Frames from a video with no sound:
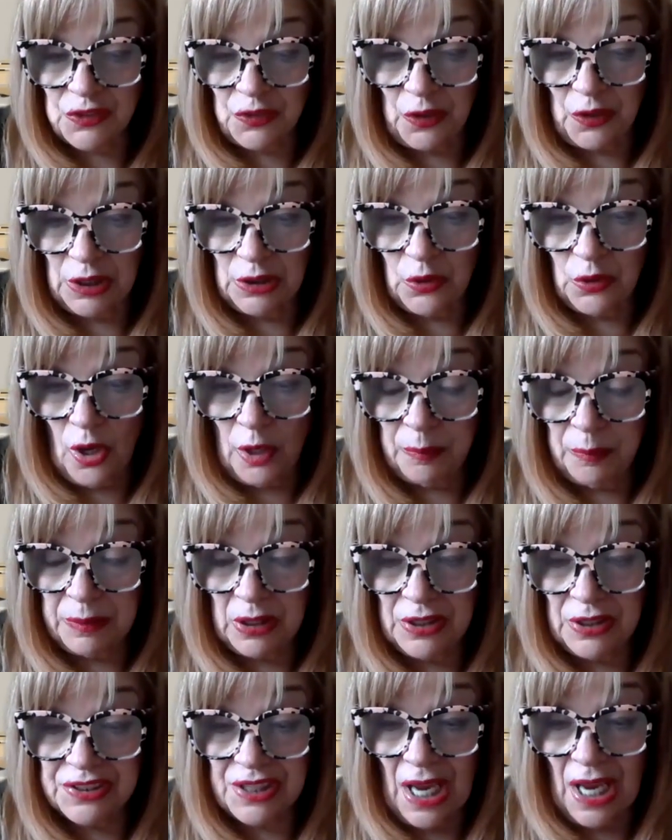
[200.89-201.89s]
very long
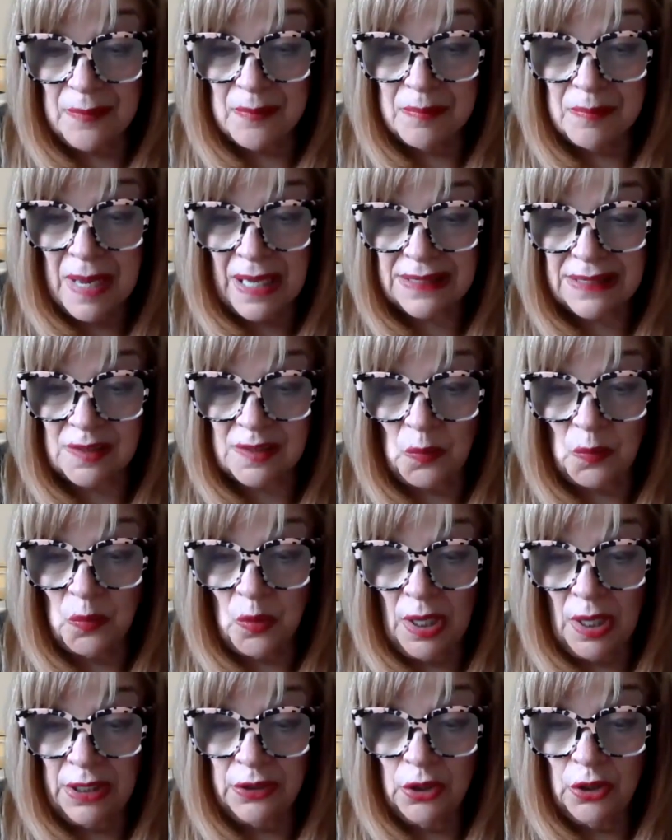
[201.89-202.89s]
because I met
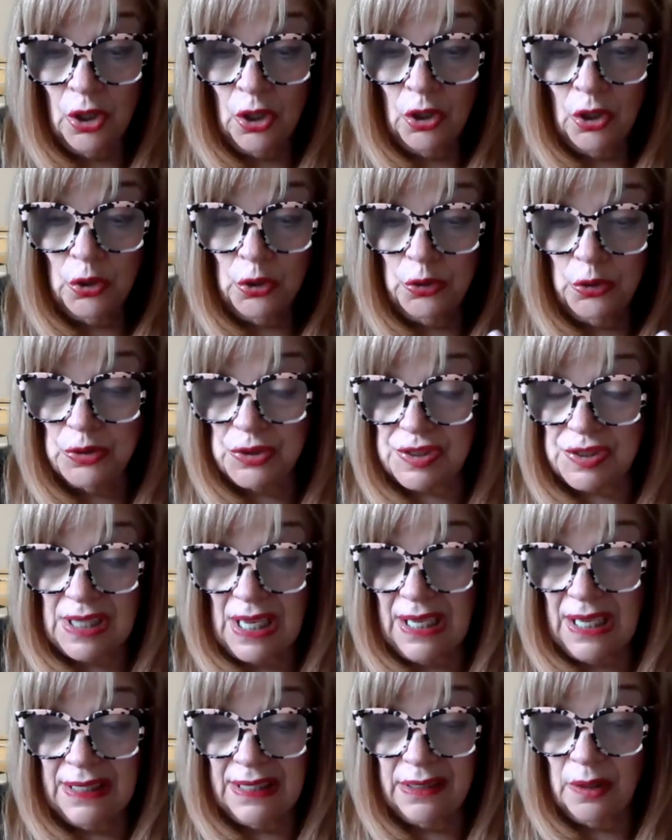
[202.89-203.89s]
someone who
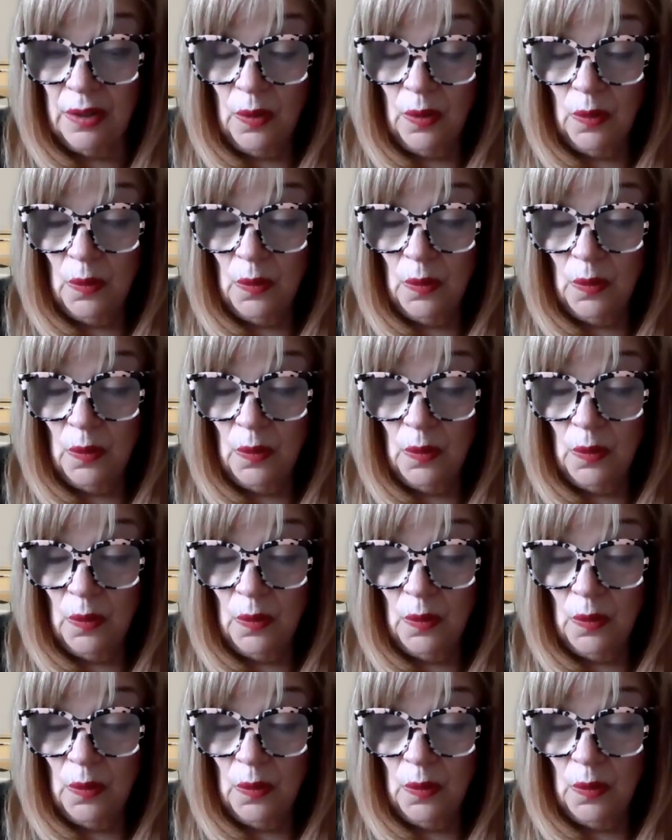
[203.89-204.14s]
said,